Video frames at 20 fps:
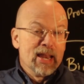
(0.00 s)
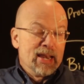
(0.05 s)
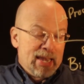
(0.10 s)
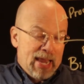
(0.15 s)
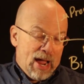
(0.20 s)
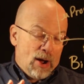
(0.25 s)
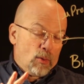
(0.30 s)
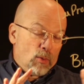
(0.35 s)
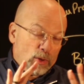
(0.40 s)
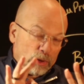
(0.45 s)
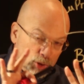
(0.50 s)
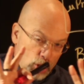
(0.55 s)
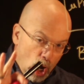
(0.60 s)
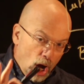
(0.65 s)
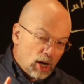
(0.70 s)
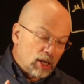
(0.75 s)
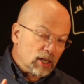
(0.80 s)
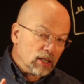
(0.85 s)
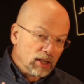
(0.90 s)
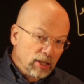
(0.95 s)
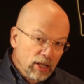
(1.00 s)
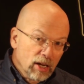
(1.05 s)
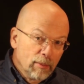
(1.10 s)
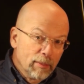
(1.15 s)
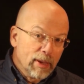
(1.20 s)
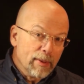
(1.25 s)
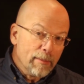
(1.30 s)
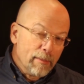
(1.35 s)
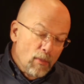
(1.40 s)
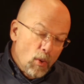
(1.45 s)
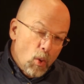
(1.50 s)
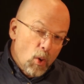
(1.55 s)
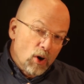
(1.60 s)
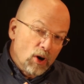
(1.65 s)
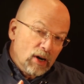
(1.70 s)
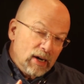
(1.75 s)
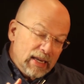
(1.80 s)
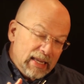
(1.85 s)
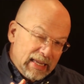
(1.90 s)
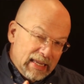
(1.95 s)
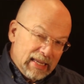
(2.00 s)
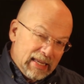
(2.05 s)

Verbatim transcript: Now, we'll talk a little bit more